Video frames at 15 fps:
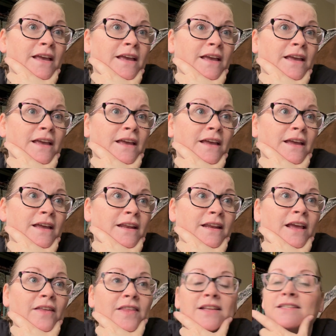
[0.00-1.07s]
And
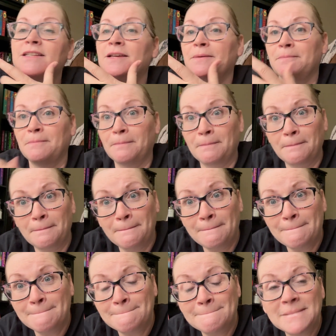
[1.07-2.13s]
yeah, that's it.
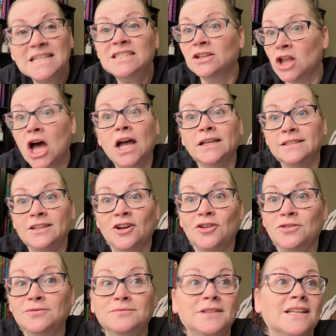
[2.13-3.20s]
It's a lot,
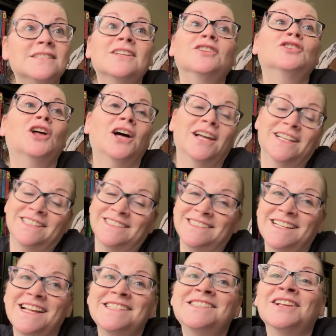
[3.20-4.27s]
y'all. That's a lot.
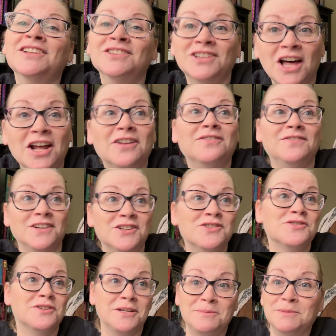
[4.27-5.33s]
It's a lot of Fear
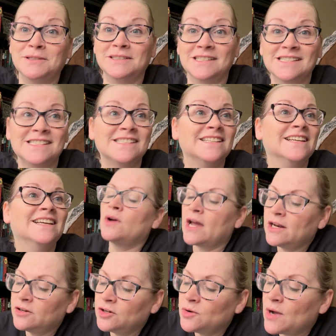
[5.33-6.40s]
Street books. I
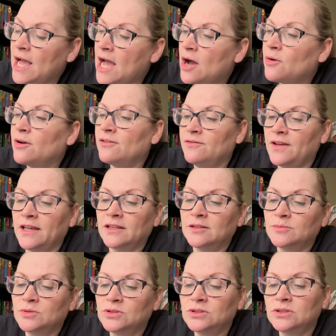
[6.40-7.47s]
don't know how
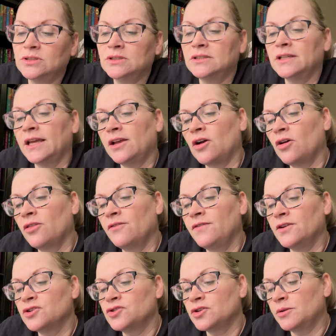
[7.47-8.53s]
available like all the
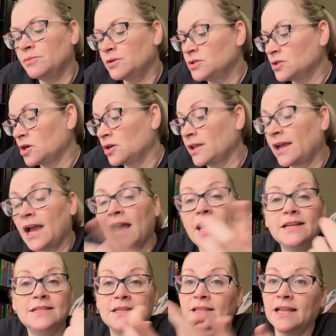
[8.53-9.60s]
Fear Street books are. Like I
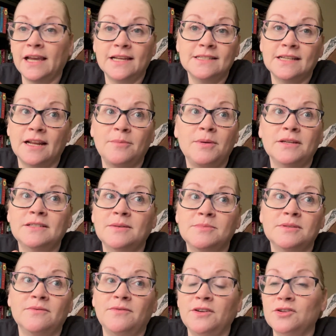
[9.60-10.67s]
did, like I said, I picked up
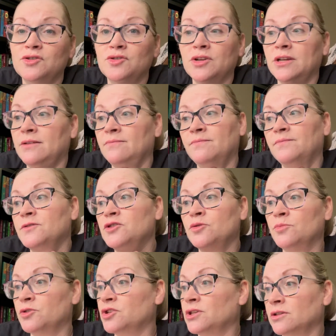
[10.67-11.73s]
some Fear Street
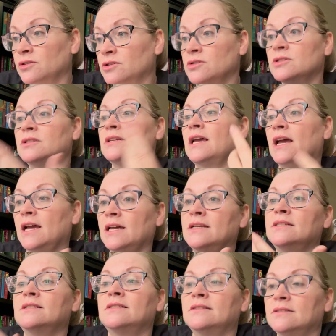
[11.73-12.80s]
Super Chillers
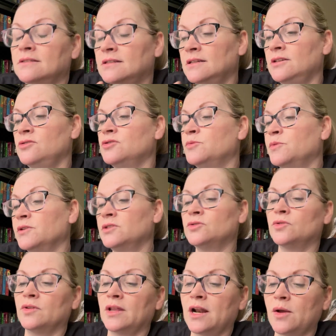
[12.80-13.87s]
at the used
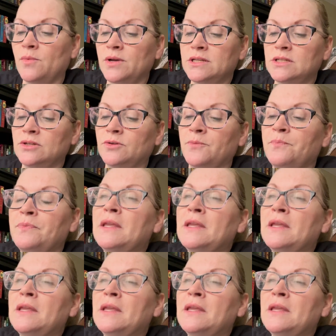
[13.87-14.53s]
bookstore that I went to.